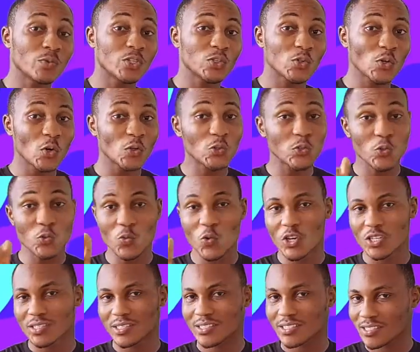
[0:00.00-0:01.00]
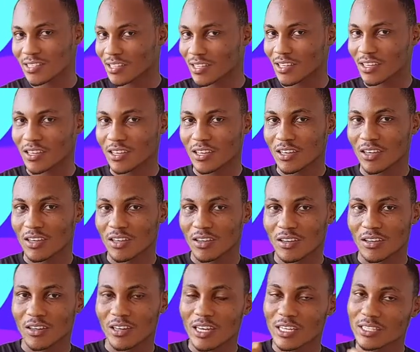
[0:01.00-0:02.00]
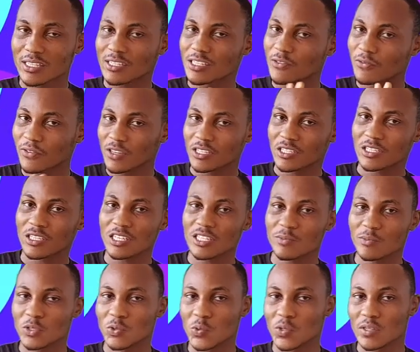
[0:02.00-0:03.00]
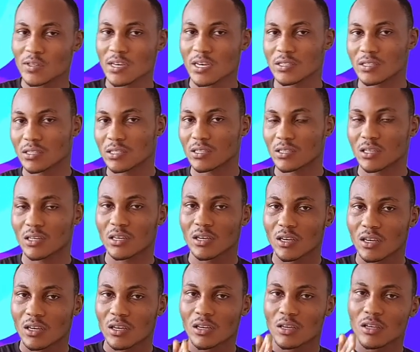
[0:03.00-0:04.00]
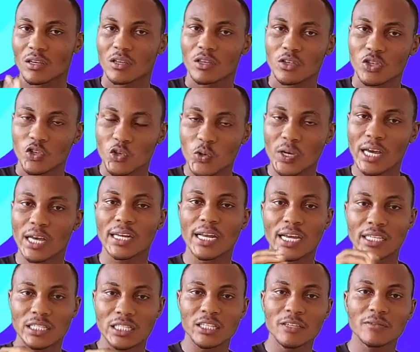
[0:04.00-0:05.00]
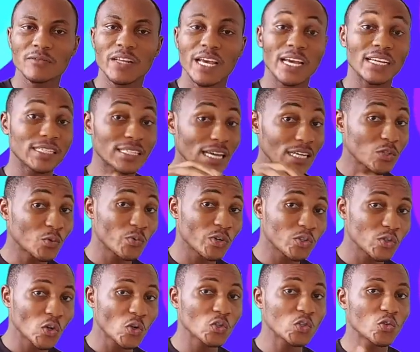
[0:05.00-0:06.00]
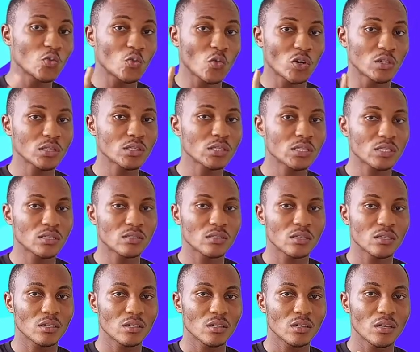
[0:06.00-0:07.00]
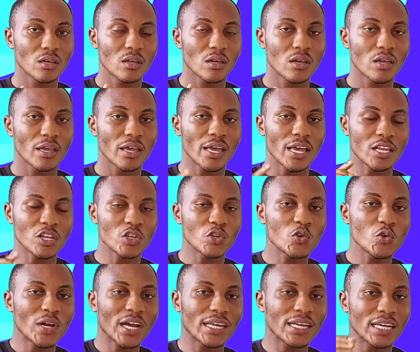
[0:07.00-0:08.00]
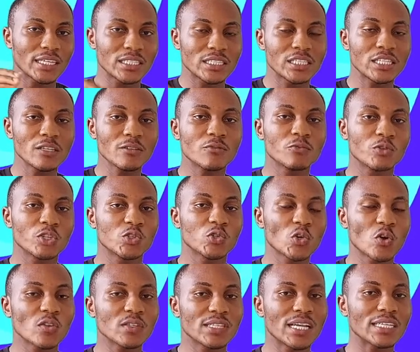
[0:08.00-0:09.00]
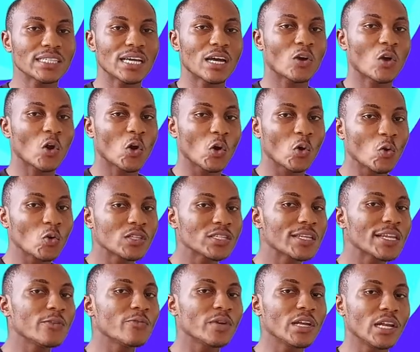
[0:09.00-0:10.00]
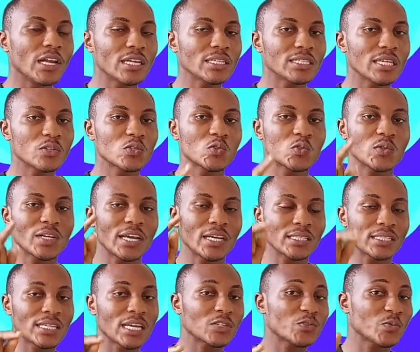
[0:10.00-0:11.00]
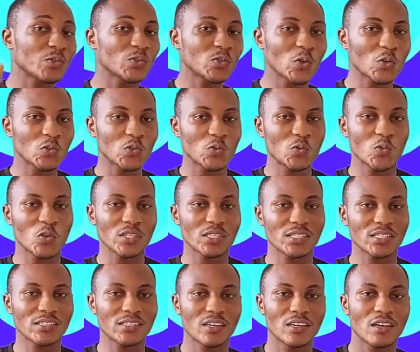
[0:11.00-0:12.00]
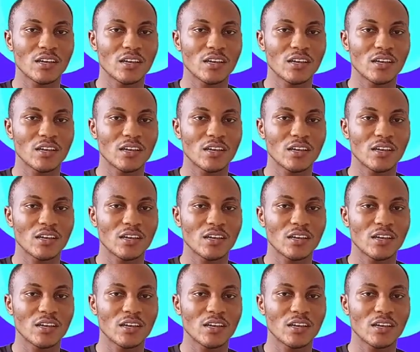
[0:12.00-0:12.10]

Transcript: results you want. Let's differentiate between that. You can achieve the exact results you want, and you can achieve results that are closely related to the exact results you want.